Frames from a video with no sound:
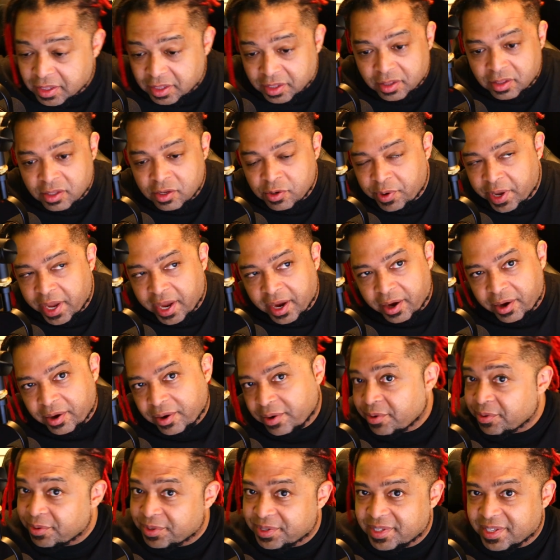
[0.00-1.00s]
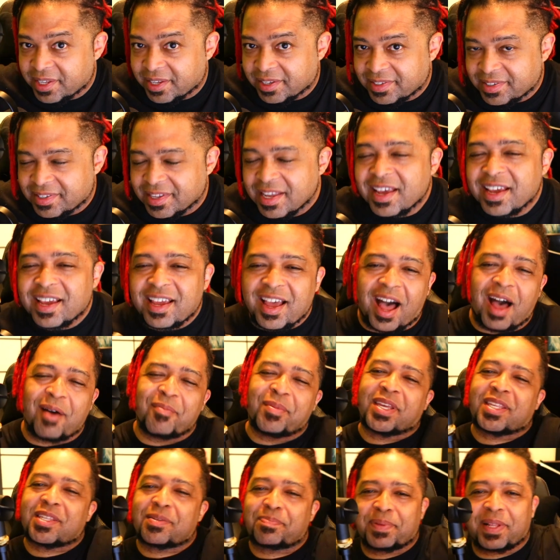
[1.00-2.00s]
New hair. Who's this?
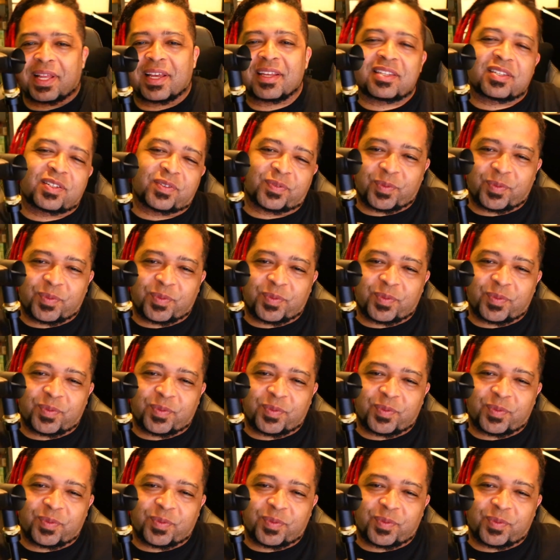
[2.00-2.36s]
Comics Plus.